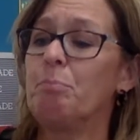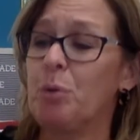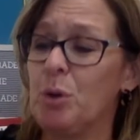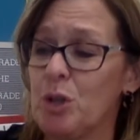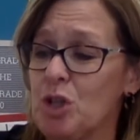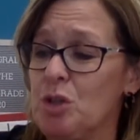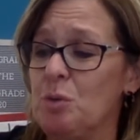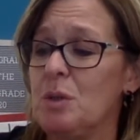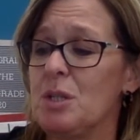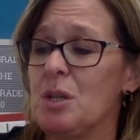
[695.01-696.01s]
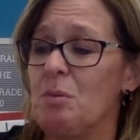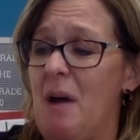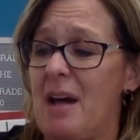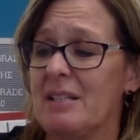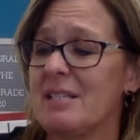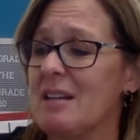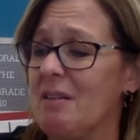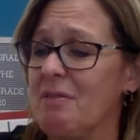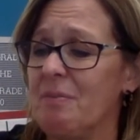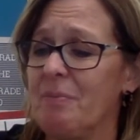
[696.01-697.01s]
Pushed you into the rat
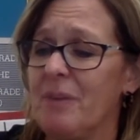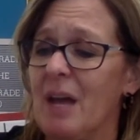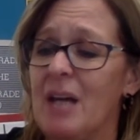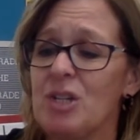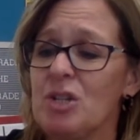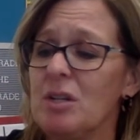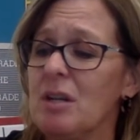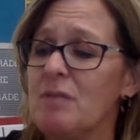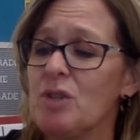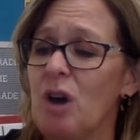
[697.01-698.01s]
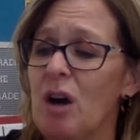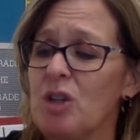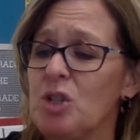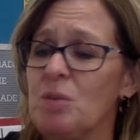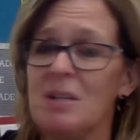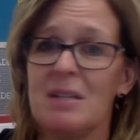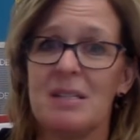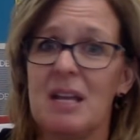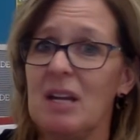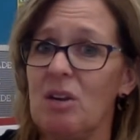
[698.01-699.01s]
stuff. I shouldn't have talked you into
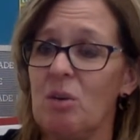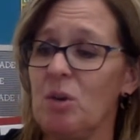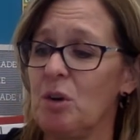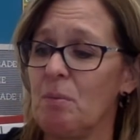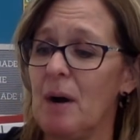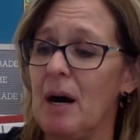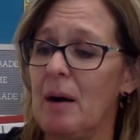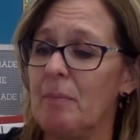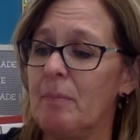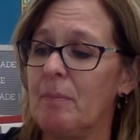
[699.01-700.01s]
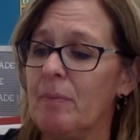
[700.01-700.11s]
saying no to your mom.